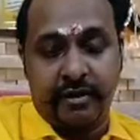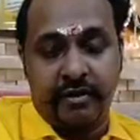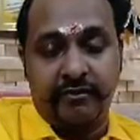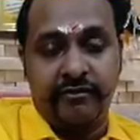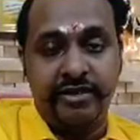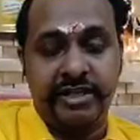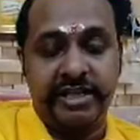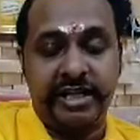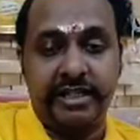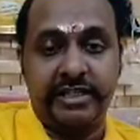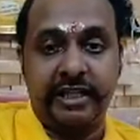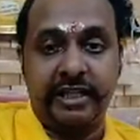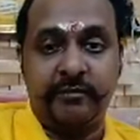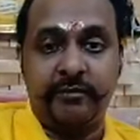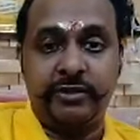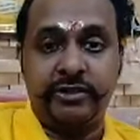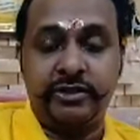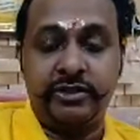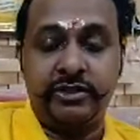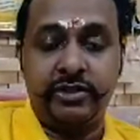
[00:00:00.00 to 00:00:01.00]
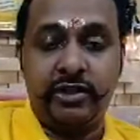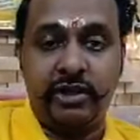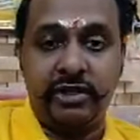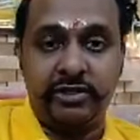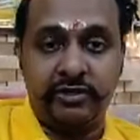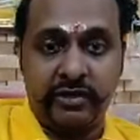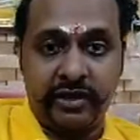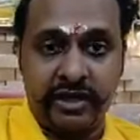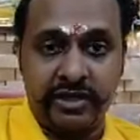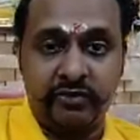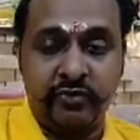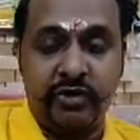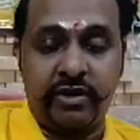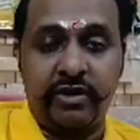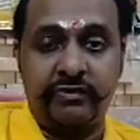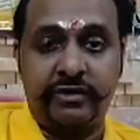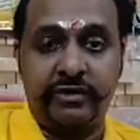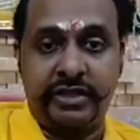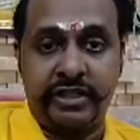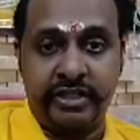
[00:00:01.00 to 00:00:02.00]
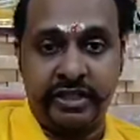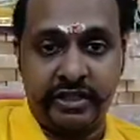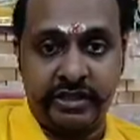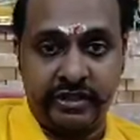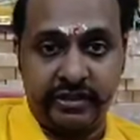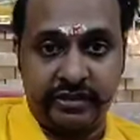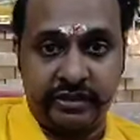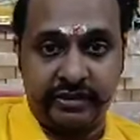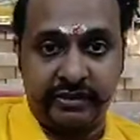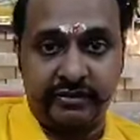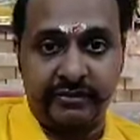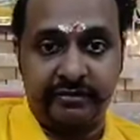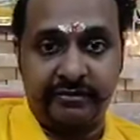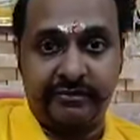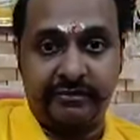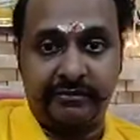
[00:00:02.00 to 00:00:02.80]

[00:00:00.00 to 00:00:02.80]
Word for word: Physical therapist is also as one of the teachers.